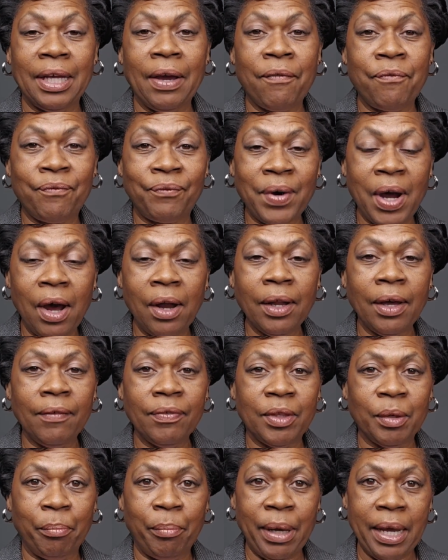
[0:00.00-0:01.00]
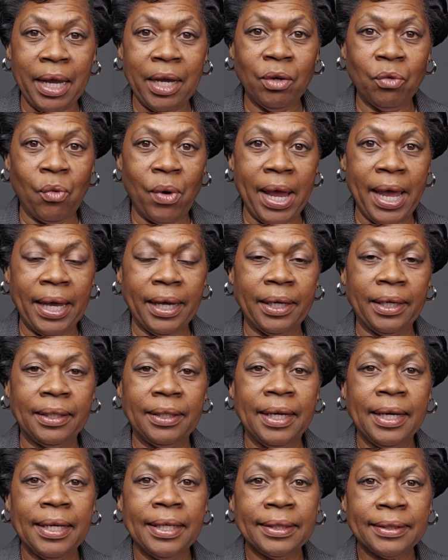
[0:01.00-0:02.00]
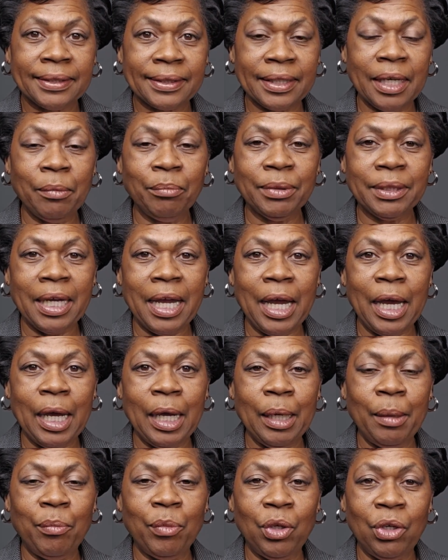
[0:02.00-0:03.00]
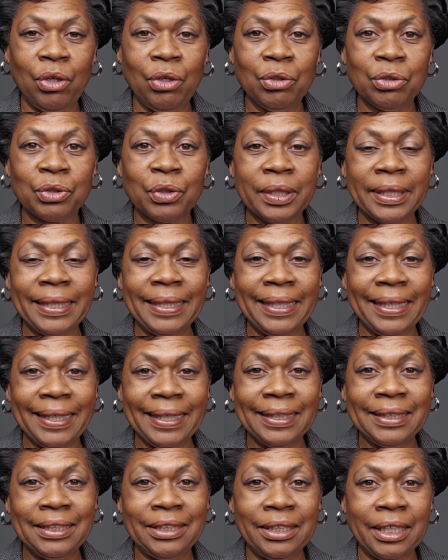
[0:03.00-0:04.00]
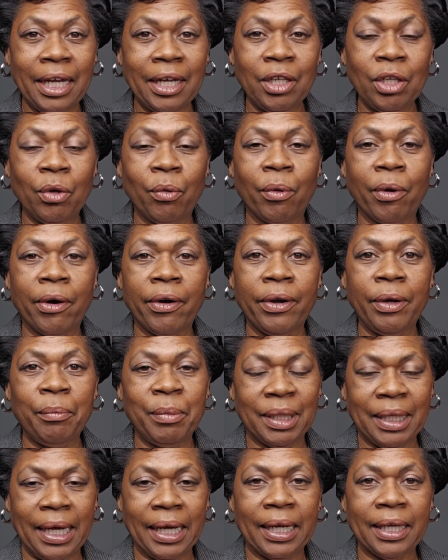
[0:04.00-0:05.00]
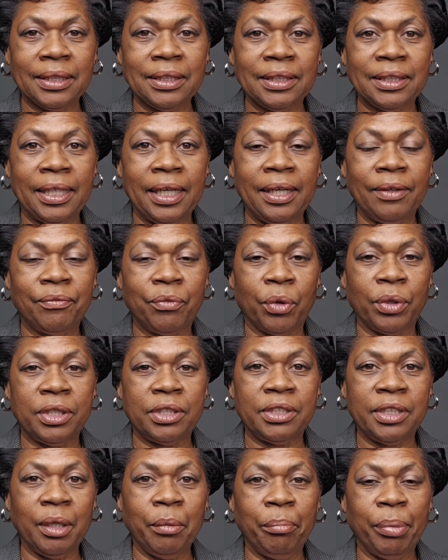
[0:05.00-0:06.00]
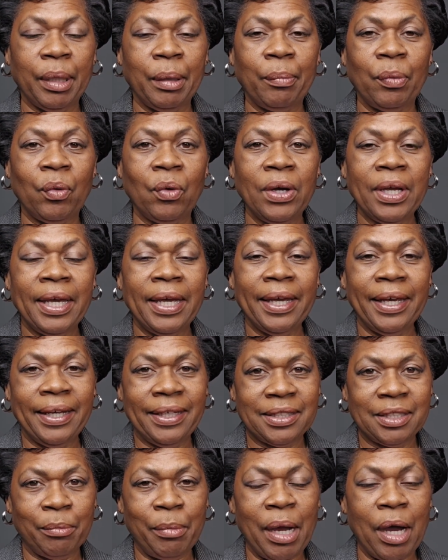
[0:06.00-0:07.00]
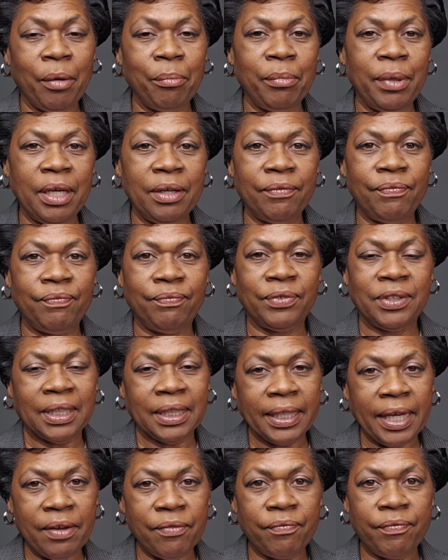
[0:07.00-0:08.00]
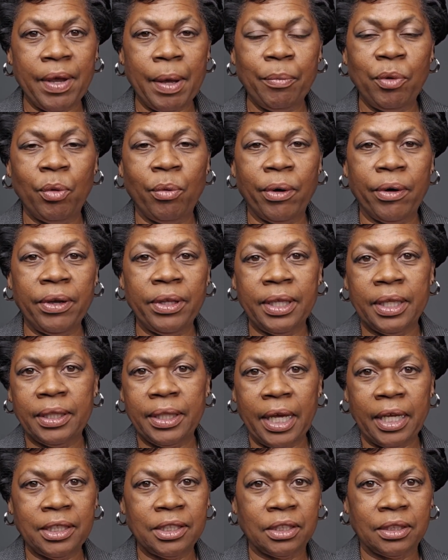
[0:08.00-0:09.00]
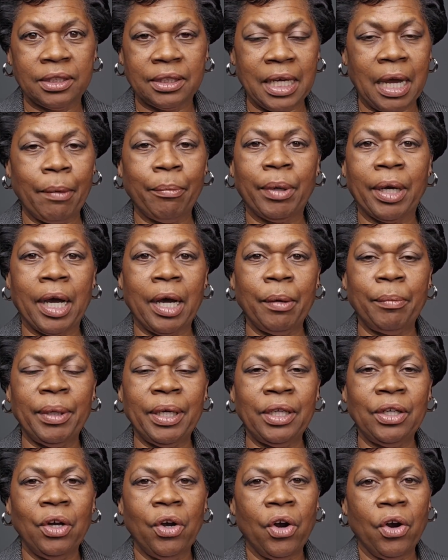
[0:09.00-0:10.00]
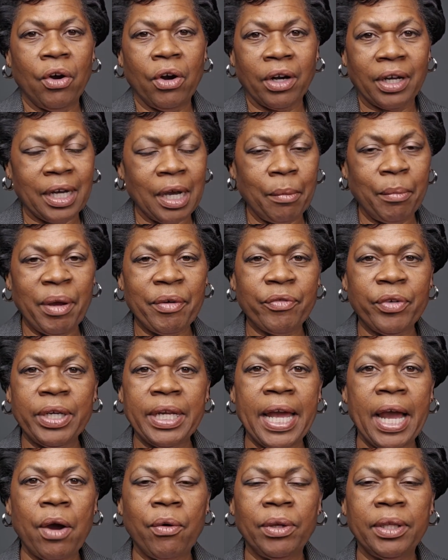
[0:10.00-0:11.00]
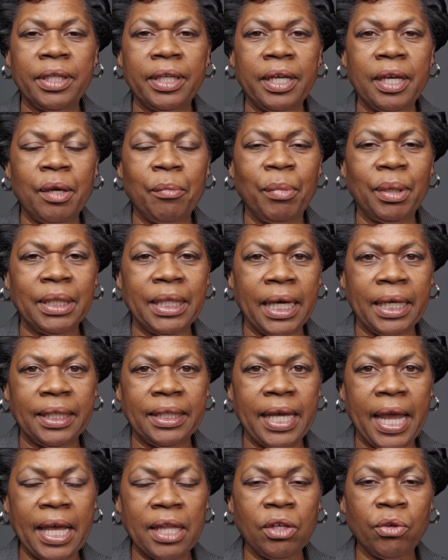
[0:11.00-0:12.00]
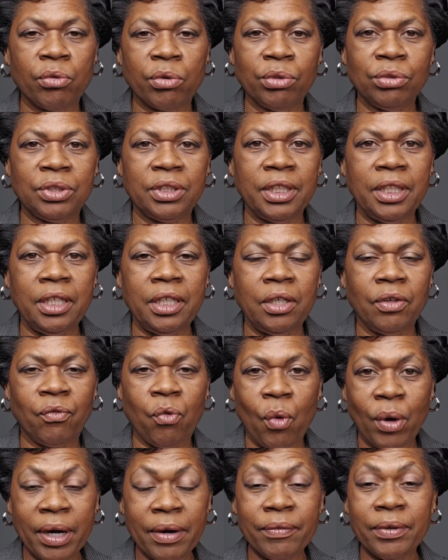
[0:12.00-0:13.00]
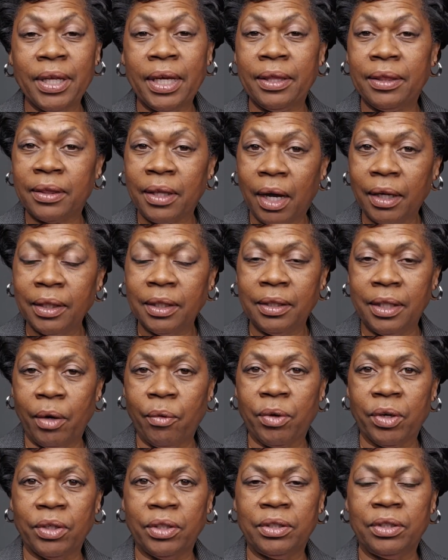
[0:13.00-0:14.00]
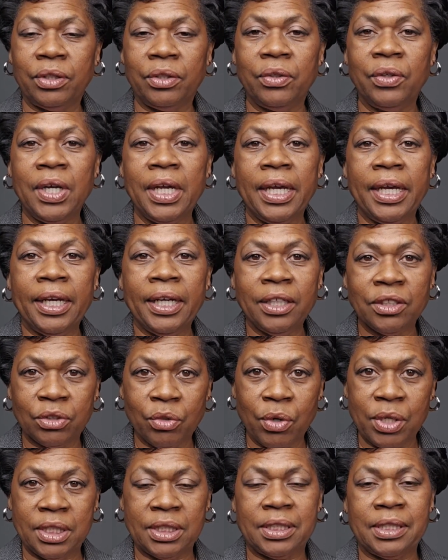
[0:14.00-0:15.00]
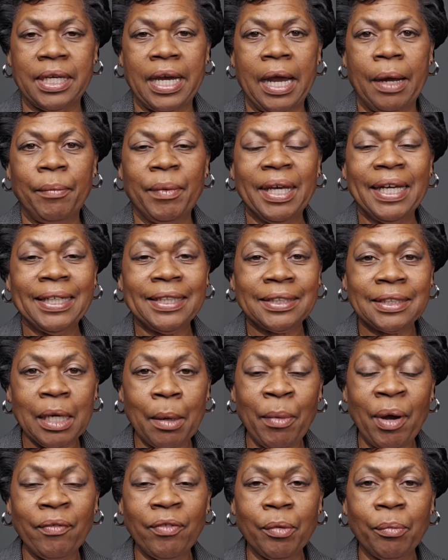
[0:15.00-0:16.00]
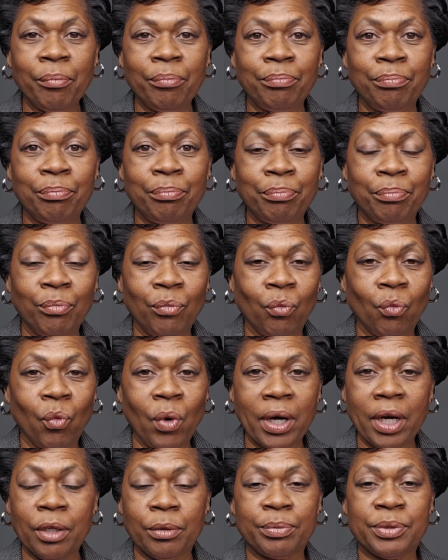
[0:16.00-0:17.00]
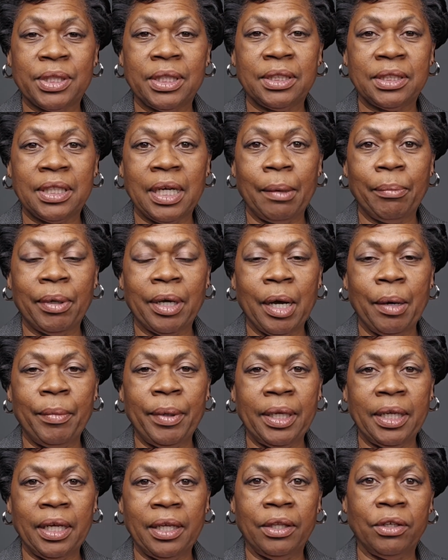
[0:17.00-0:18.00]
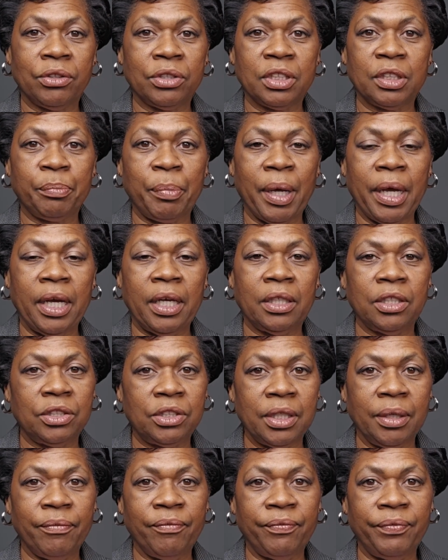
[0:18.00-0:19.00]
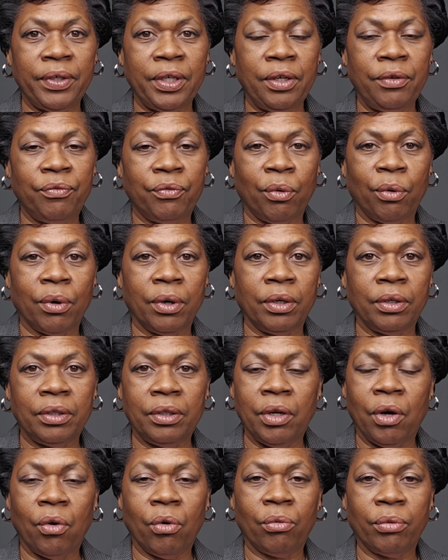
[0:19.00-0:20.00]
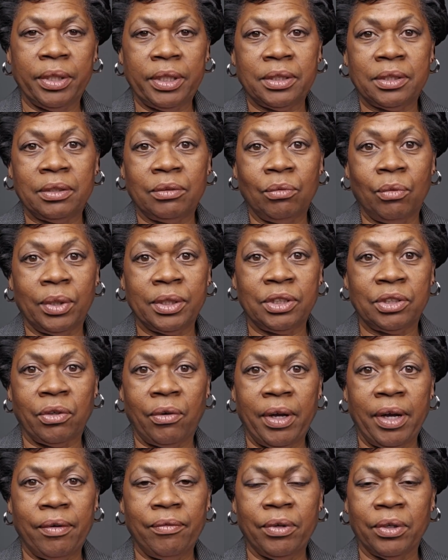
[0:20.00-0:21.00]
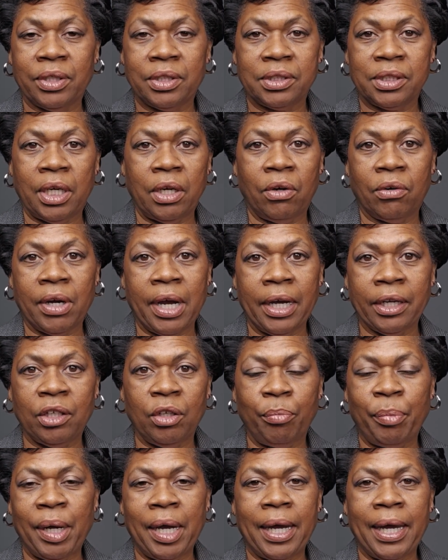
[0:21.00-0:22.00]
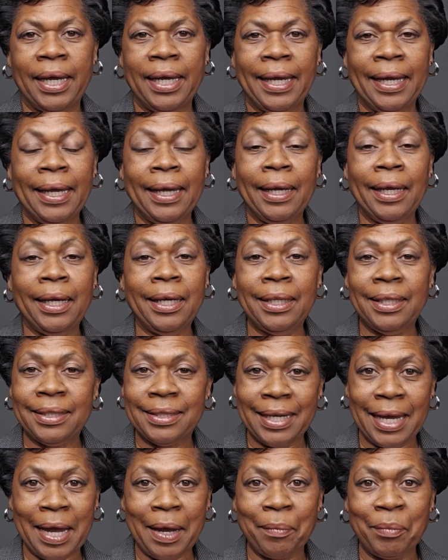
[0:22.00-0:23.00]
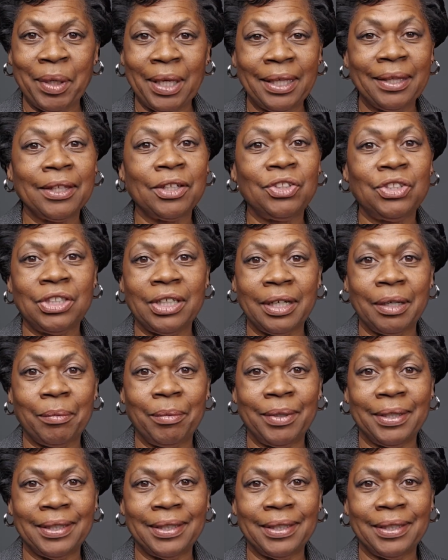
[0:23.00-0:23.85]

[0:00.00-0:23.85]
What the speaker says: They'll fall off the bandwagon sometime, usually in January. But like I said, for the gym people, it's about mid to late February that they just stop coming, or come every now and then. But that daily routine of whatever they thought they were going to do is going to stop. Some of them 100% stop coming, and they're just paying the gym fee for no reason whatsoever because they don't occupy any time in the gym.